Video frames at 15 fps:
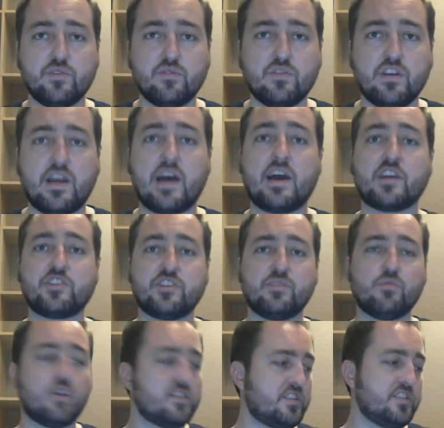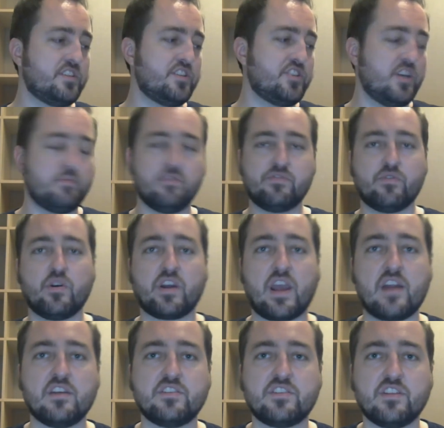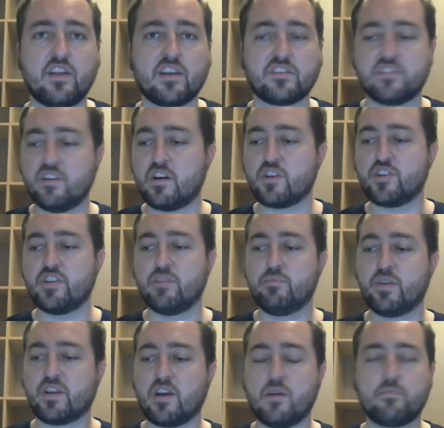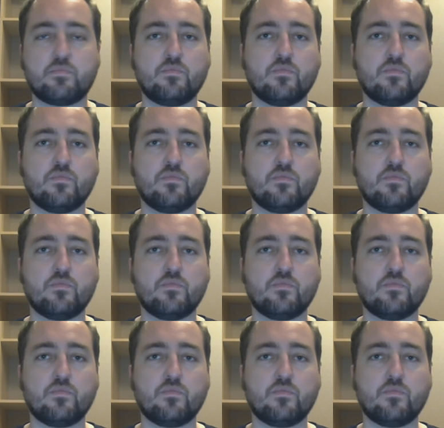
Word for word: and I actually was a DJ before I got into like seduction and pickup